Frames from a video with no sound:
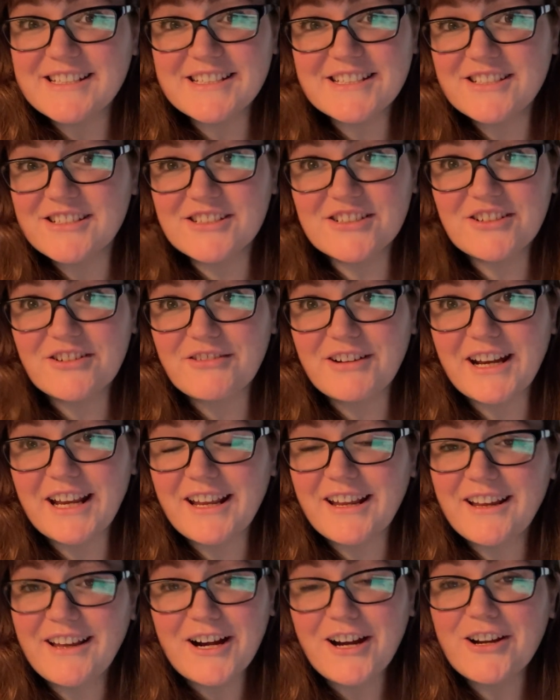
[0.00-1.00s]
This is a
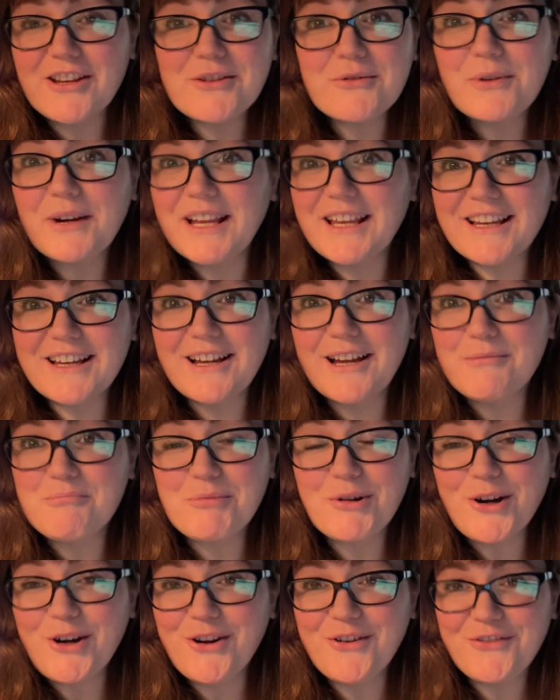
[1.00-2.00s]
great earthquake
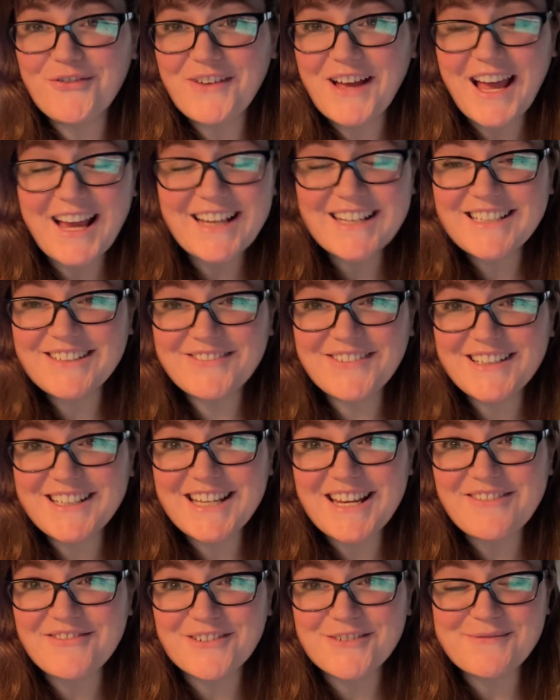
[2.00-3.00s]
proof
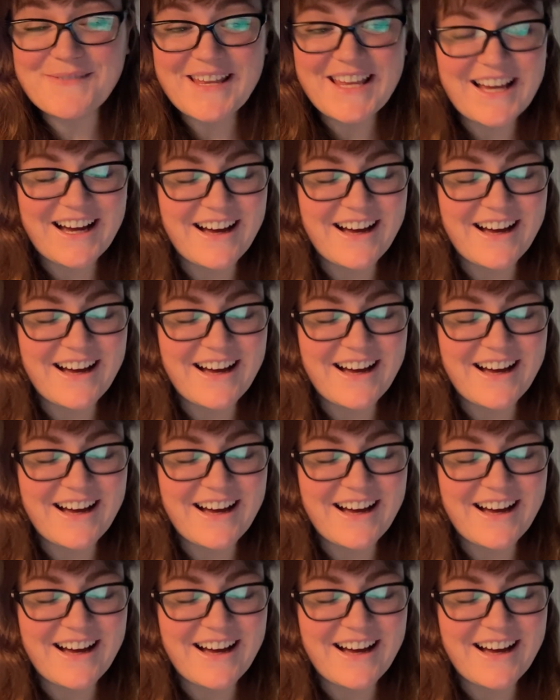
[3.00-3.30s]
activity for me.